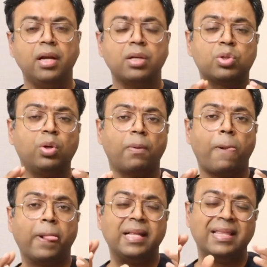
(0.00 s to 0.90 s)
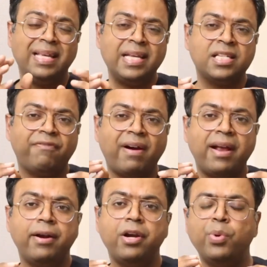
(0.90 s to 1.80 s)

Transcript: So these finer